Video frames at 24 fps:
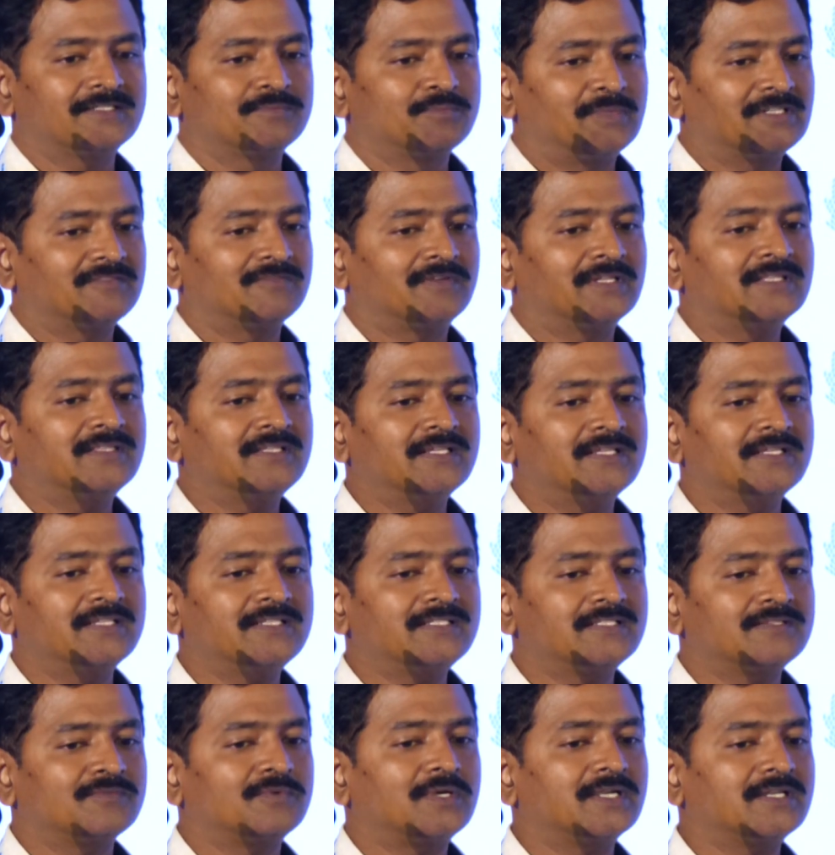but one thing
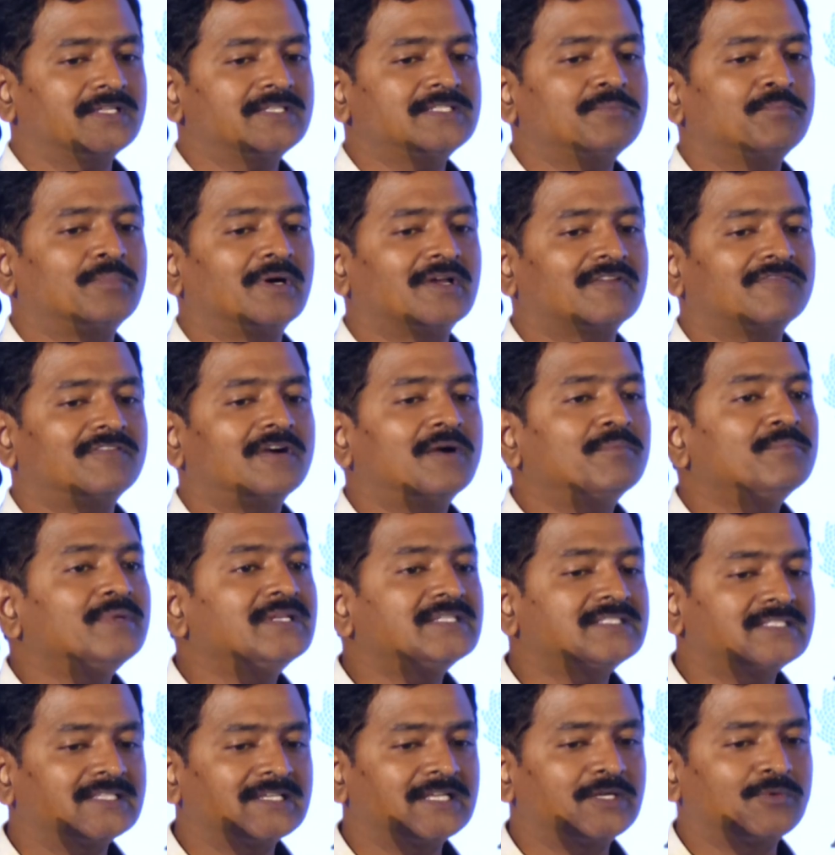is what is the
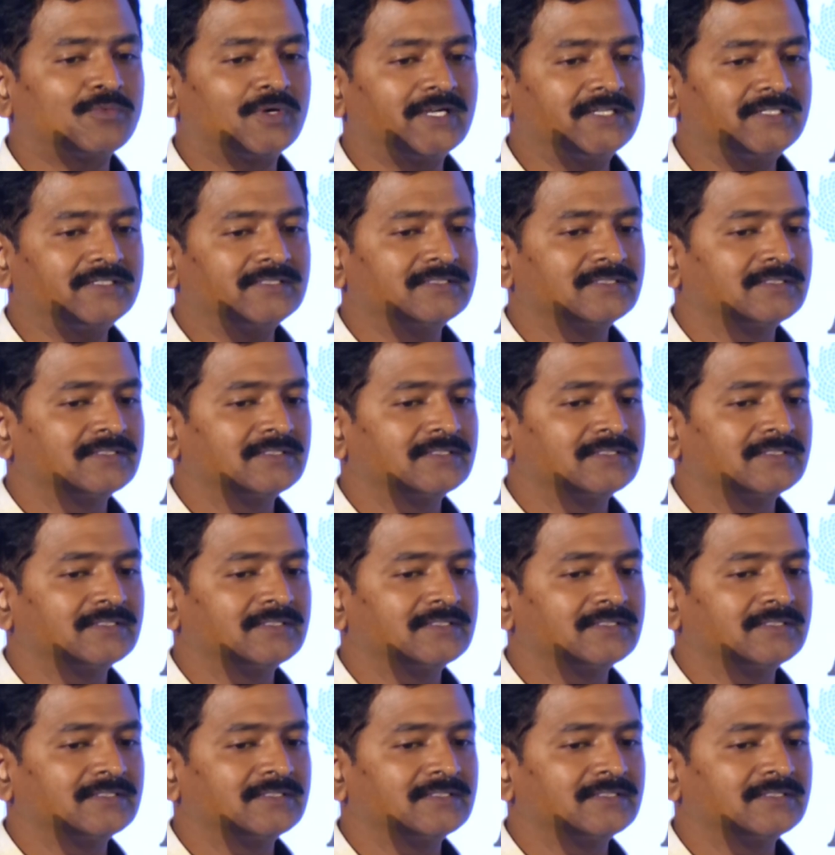performance required